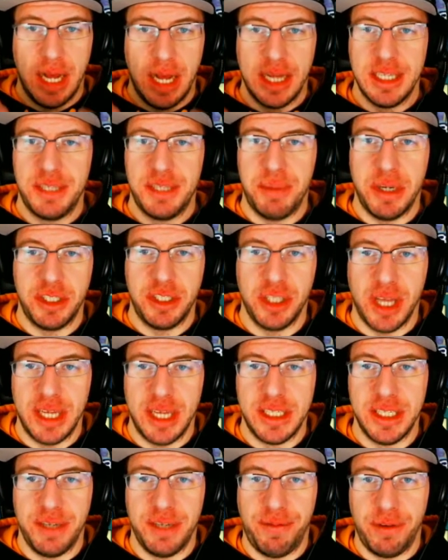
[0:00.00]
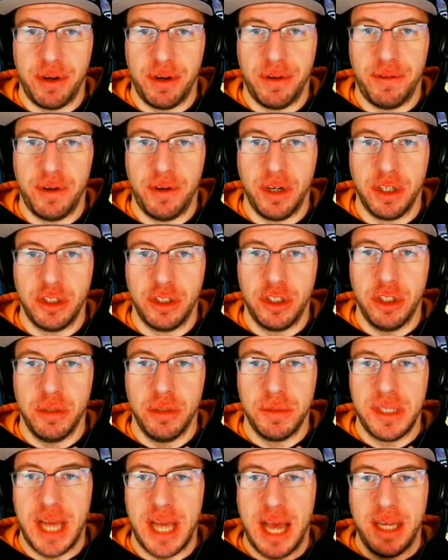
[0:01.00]
Specialize it for your
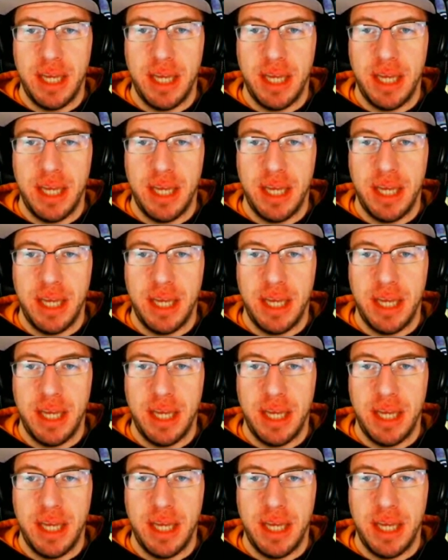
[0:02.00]
troops.